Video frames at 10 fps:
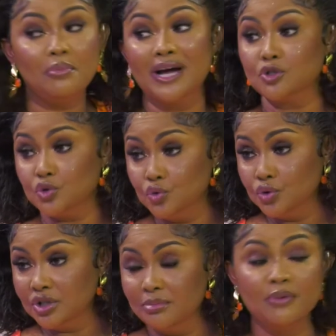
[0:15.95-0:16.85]
Part
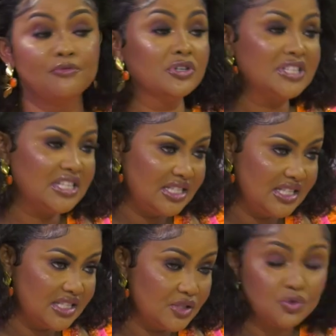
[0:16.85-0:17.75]
two, your mammy forty
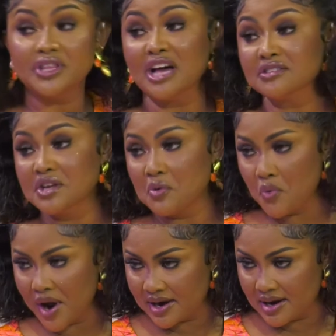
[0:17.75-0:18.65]
cities. Two thousand
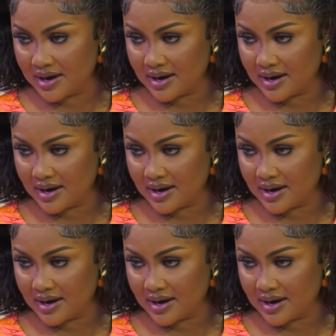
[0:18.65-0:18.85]
and one.